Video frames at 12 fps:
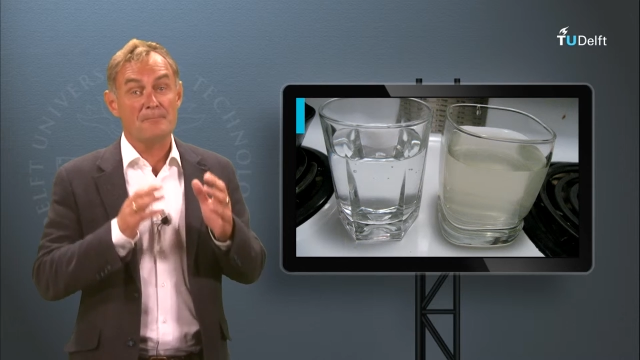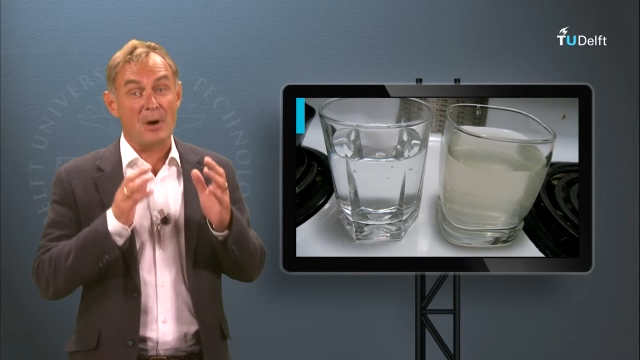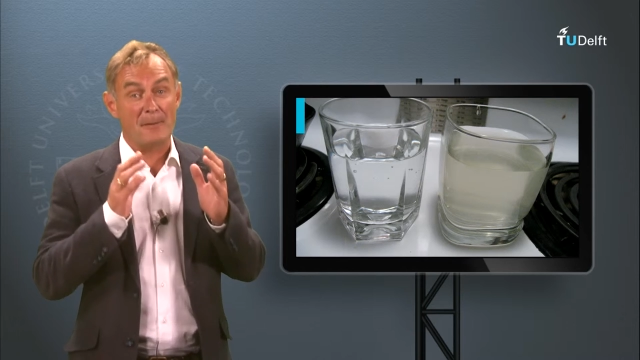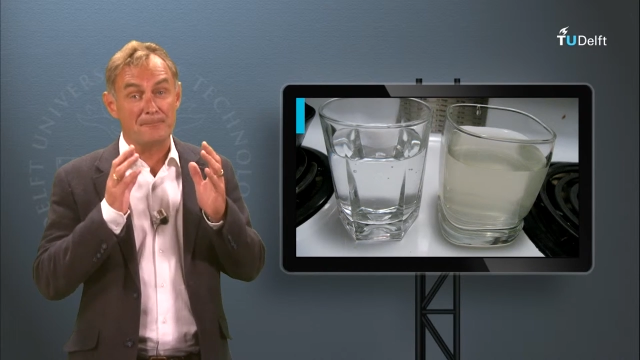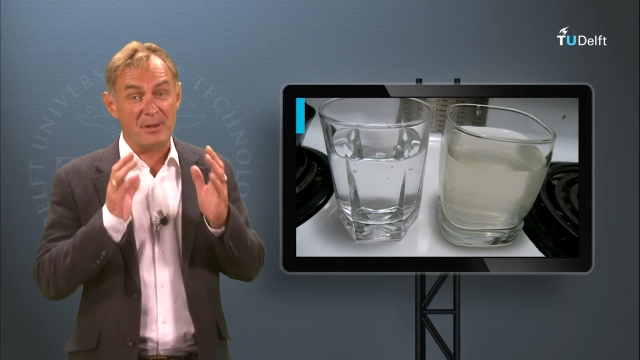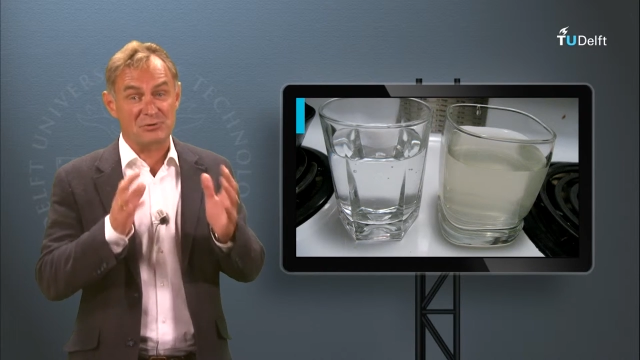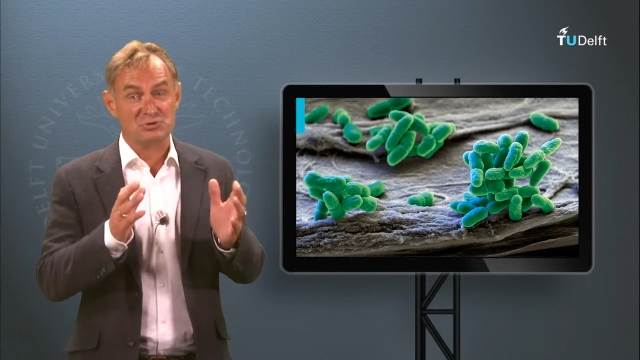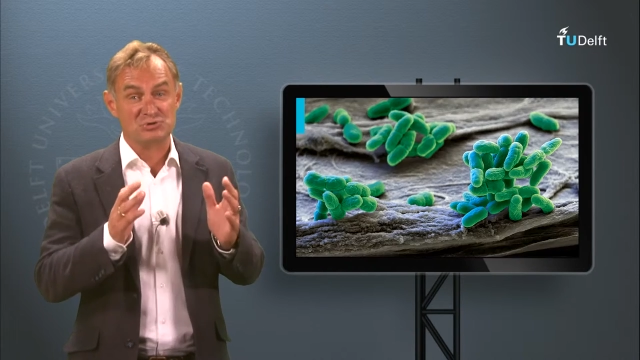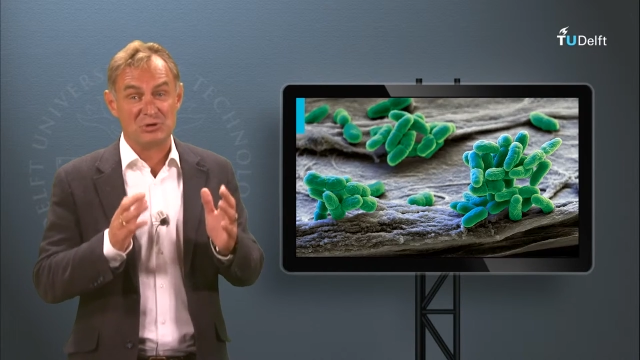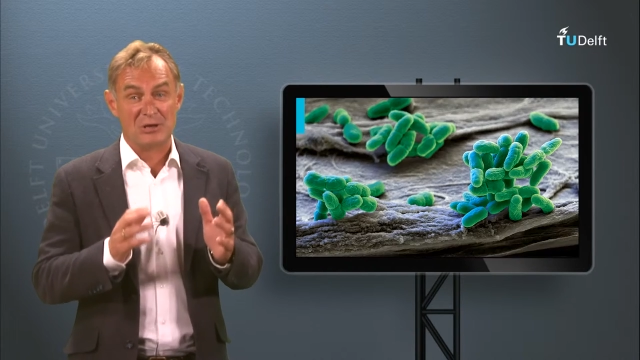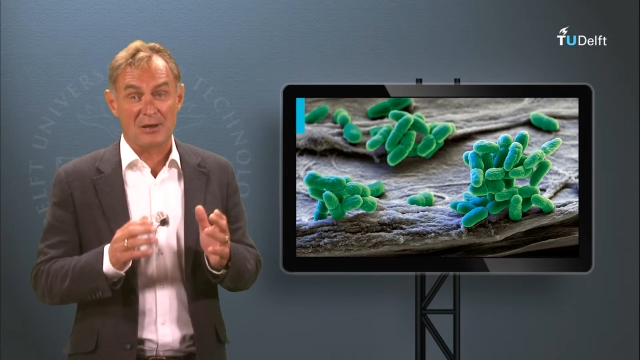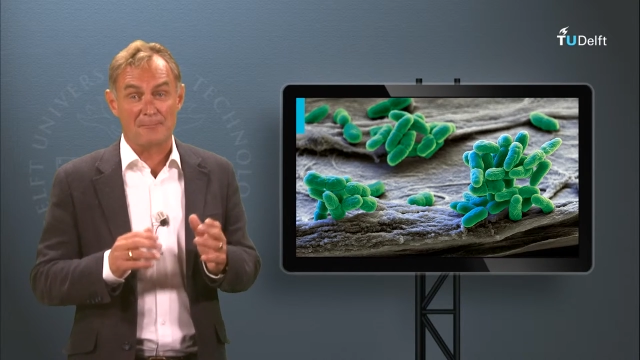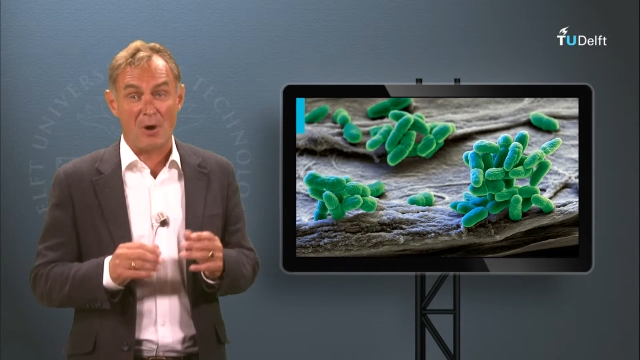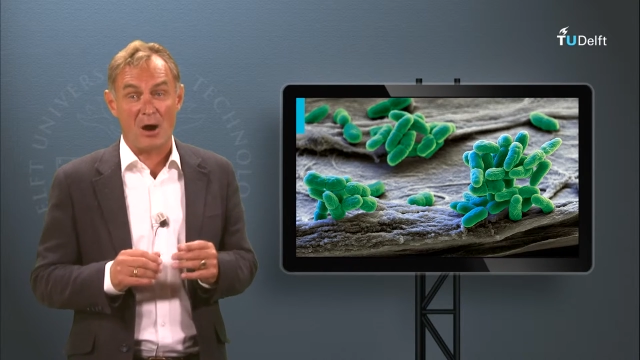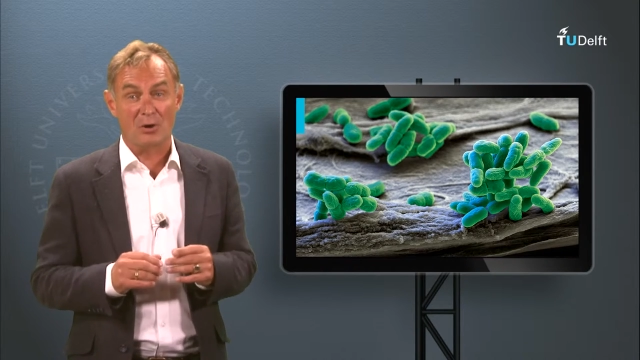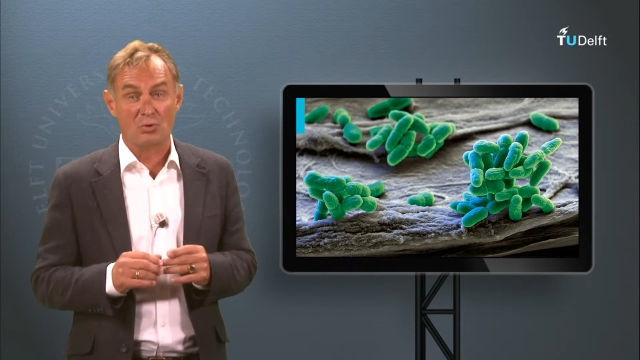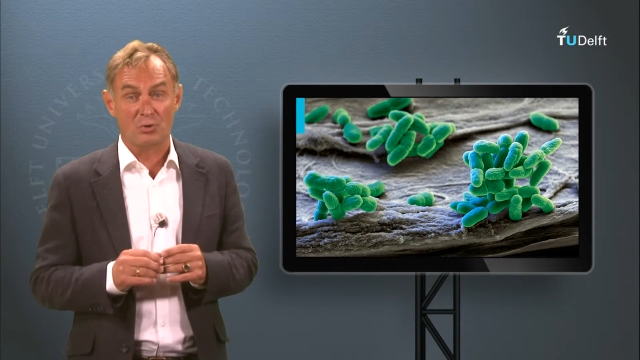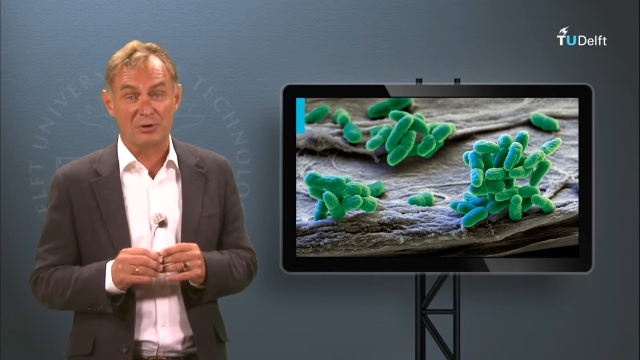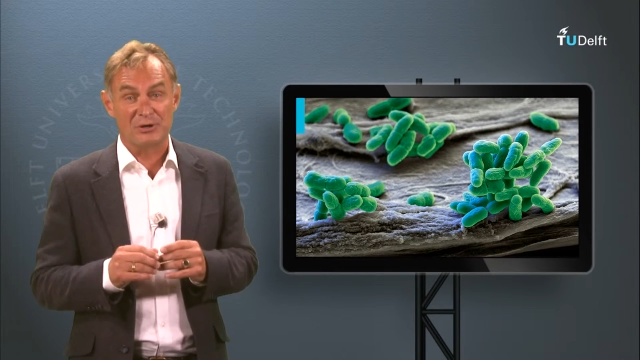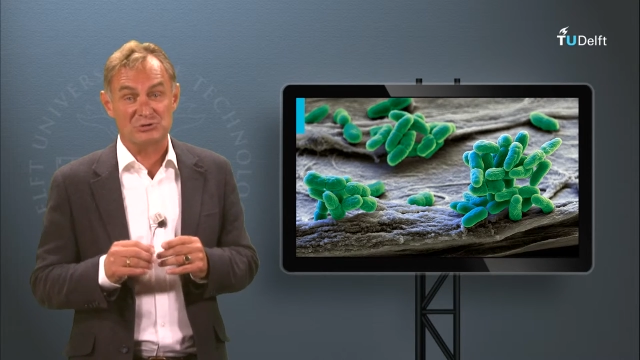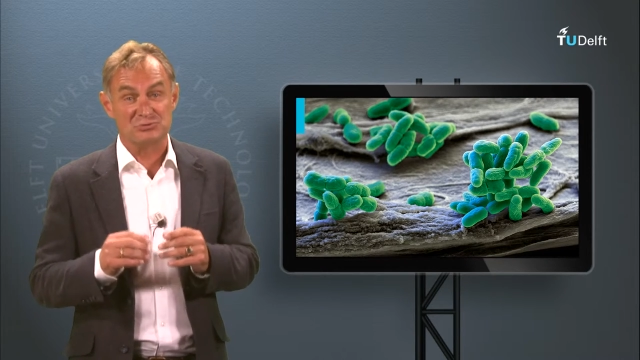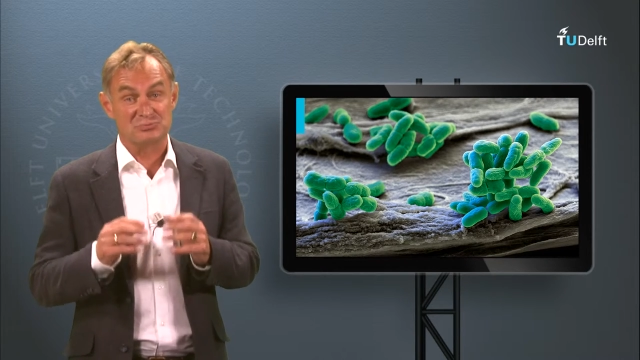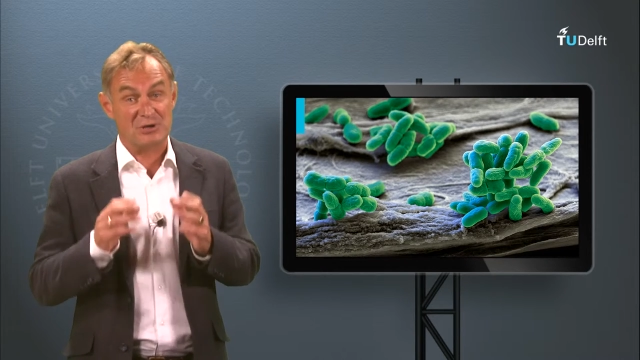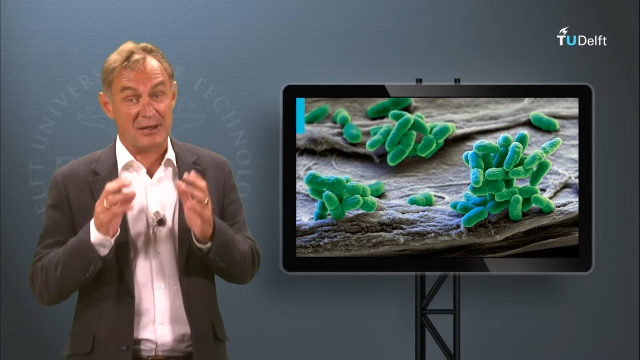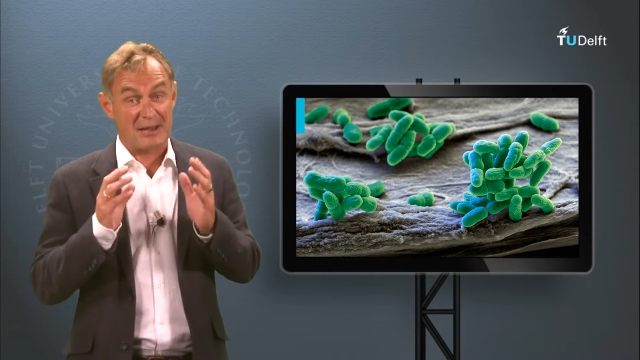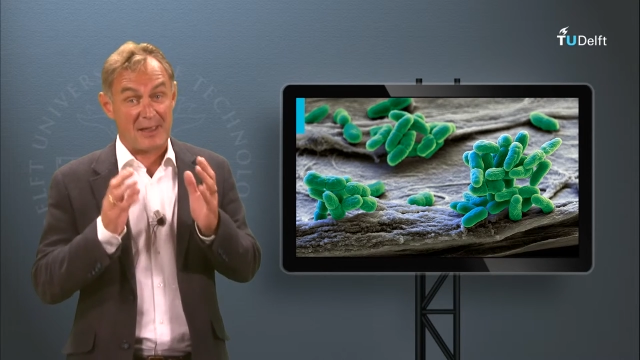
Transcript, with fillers: by pathogenic microorganisms and